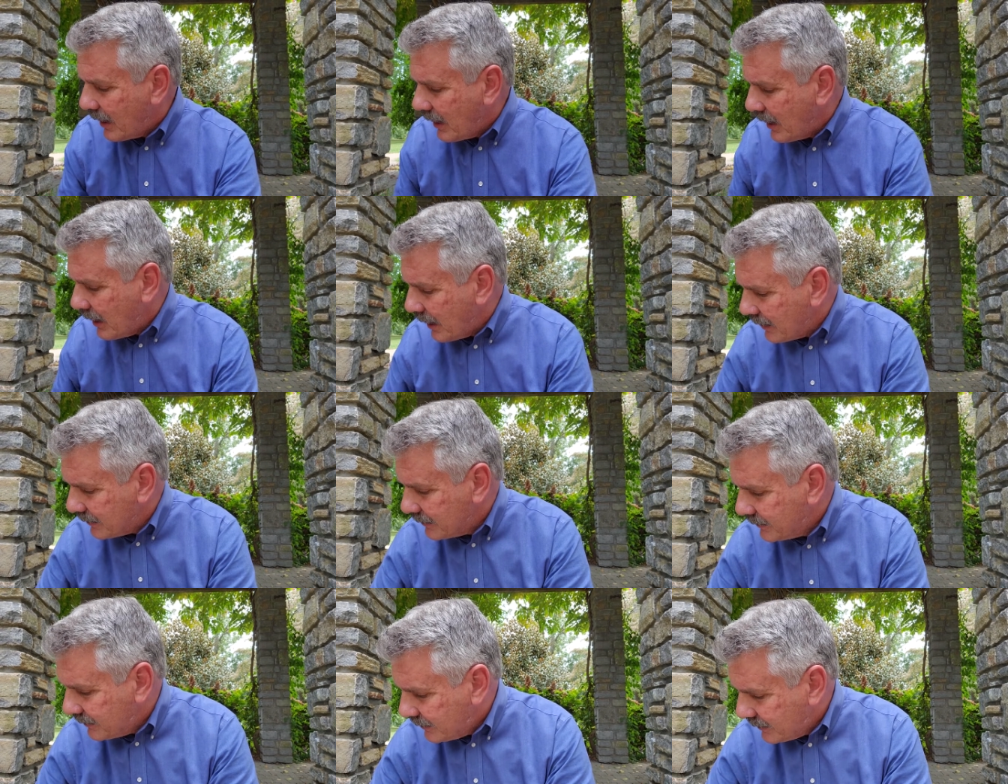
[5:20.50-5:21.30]
And
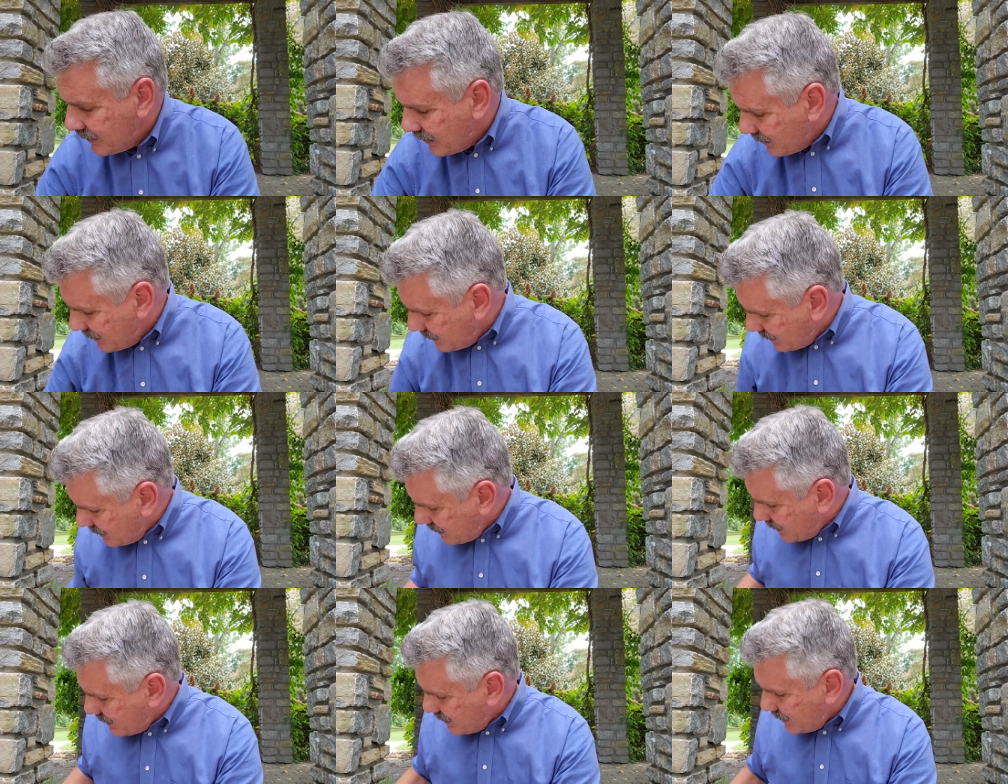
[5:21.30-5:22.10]

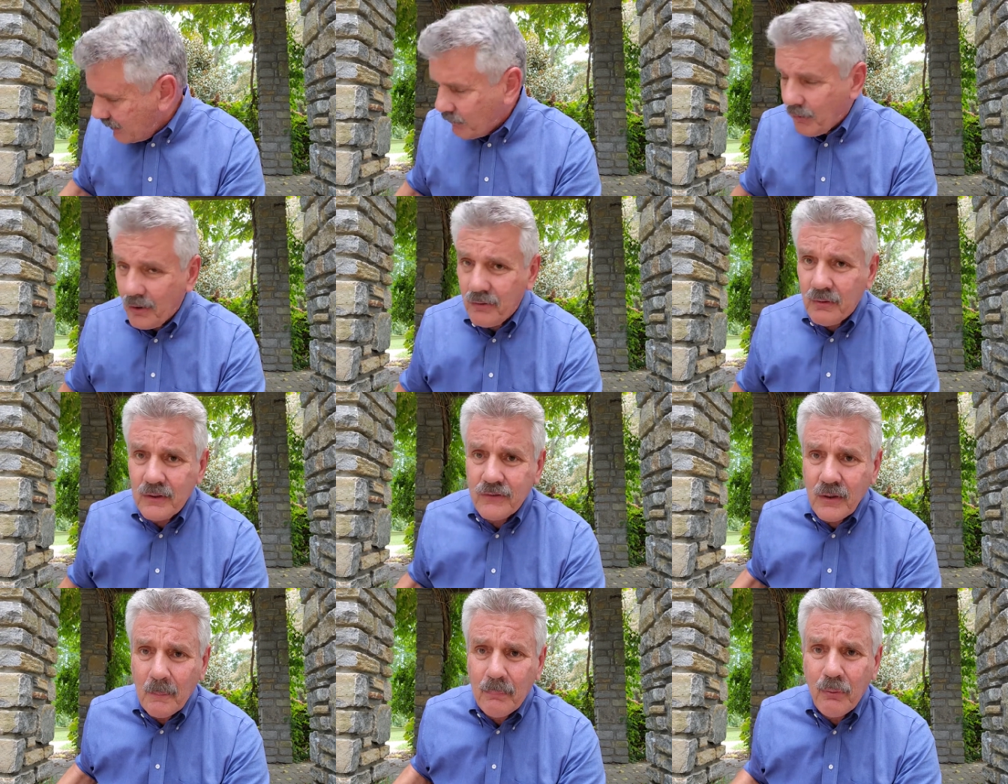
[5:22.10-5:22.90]
whether
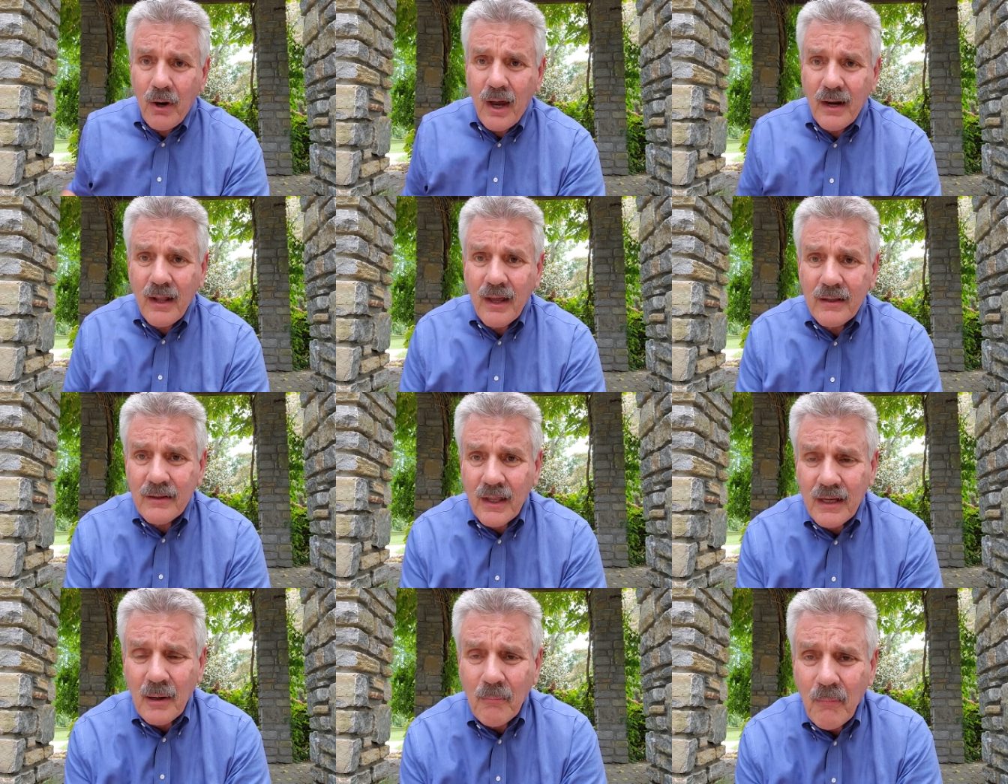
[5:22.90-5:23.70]
it's a product
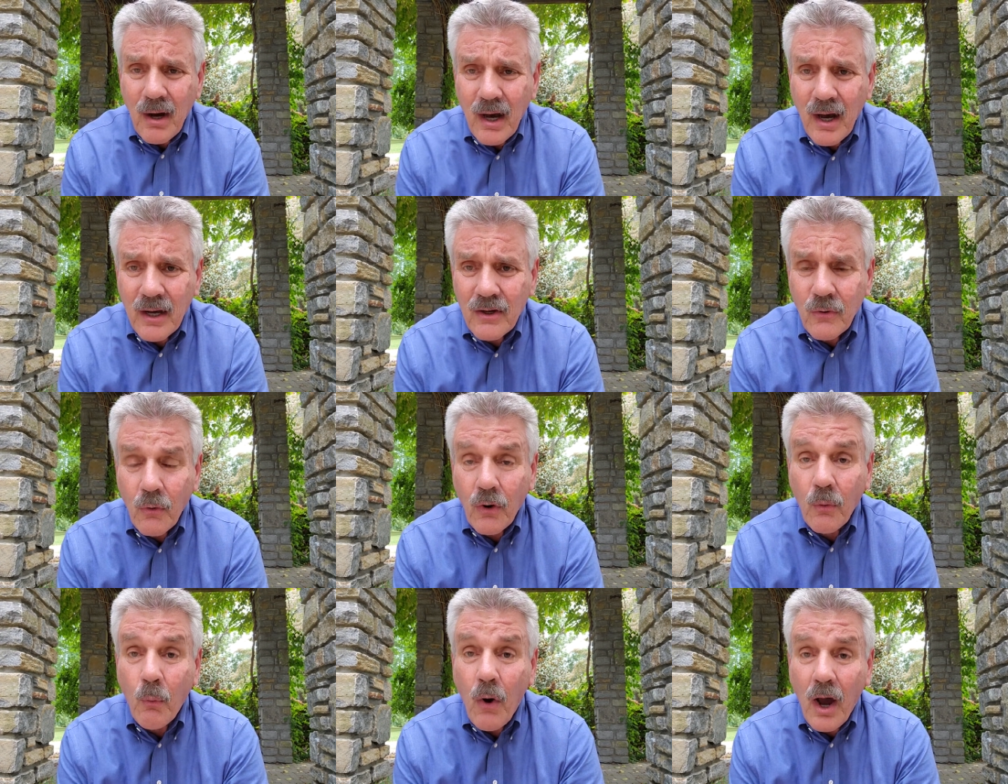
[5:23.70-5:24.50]
like a mug
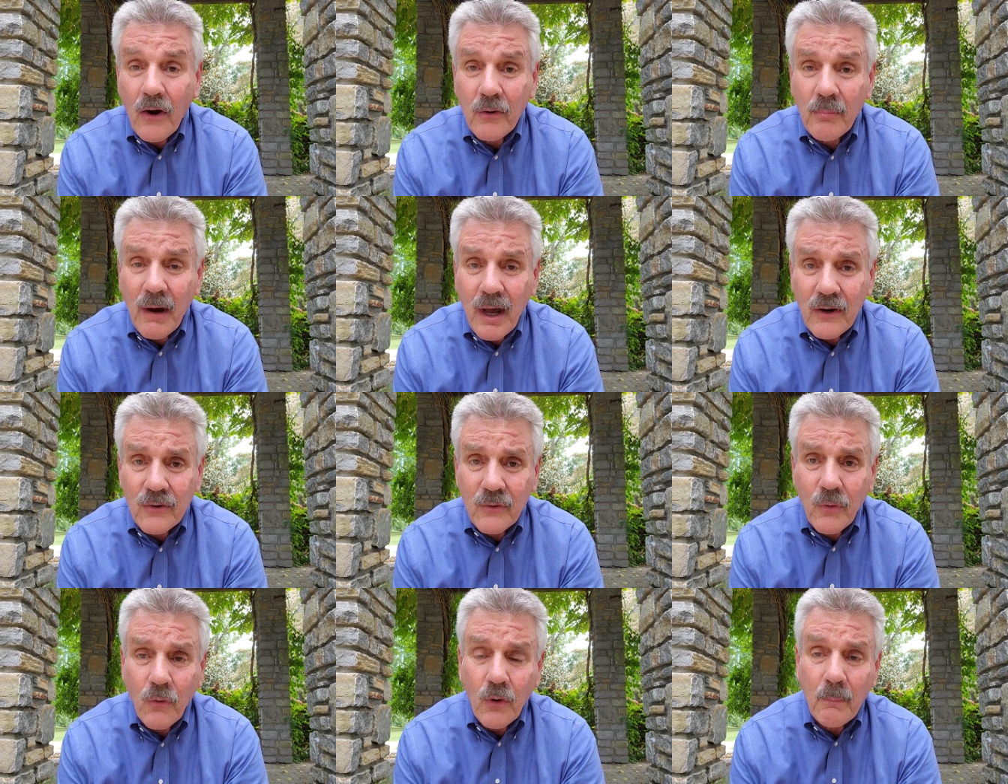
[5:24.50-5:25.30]
or a water
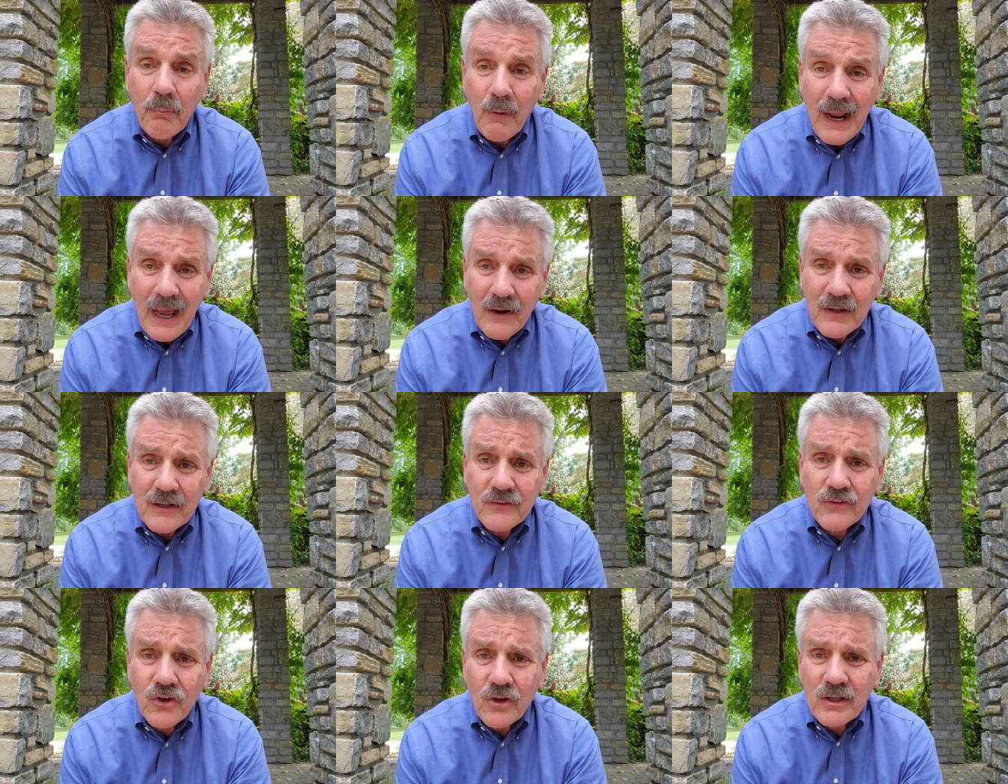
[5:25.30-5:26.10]
bottle or
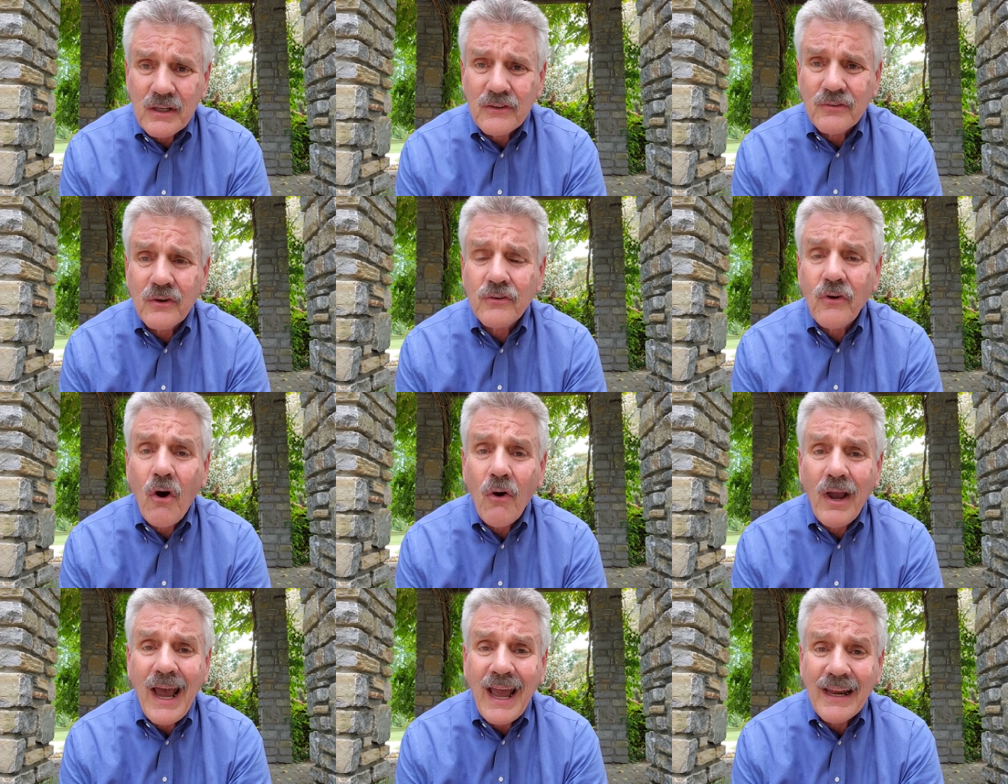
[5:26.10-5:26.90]
brownies, cookies, there's
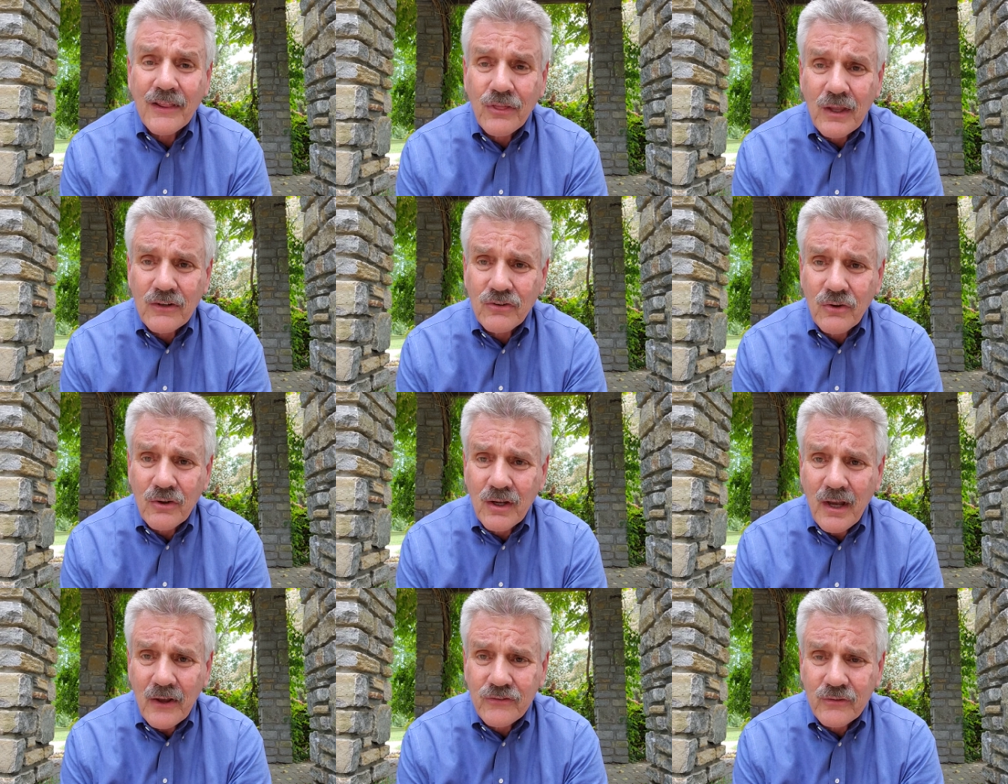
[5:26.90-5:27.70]
all kind of things you
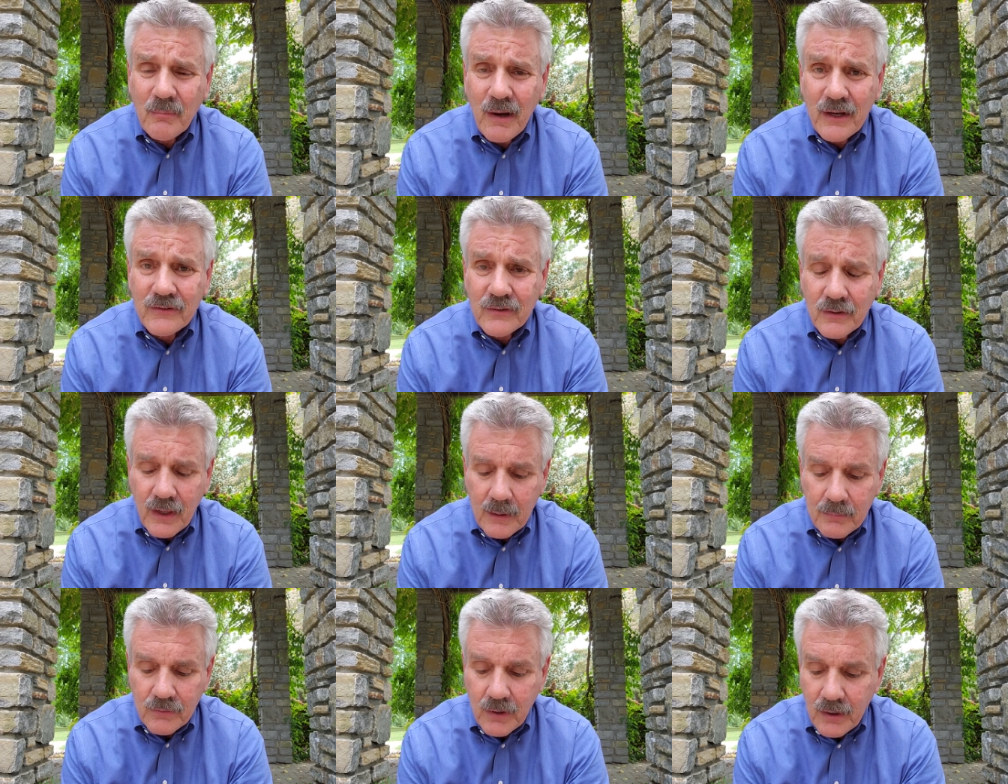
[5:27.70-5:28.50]
can customize the
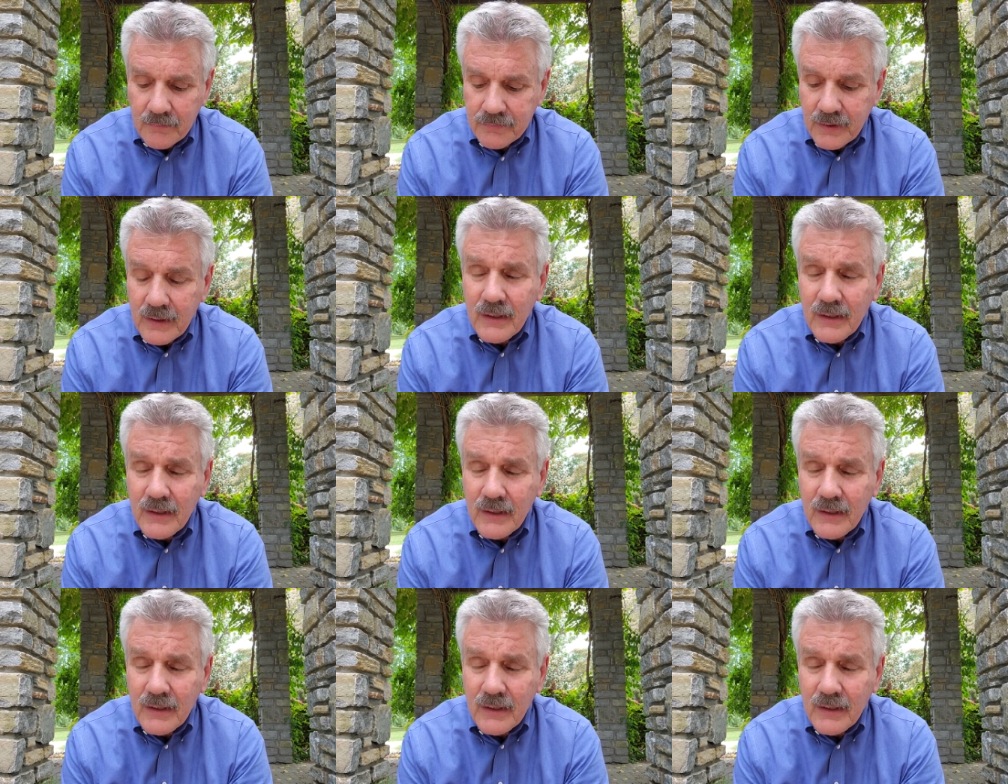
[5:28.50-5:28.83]
label of.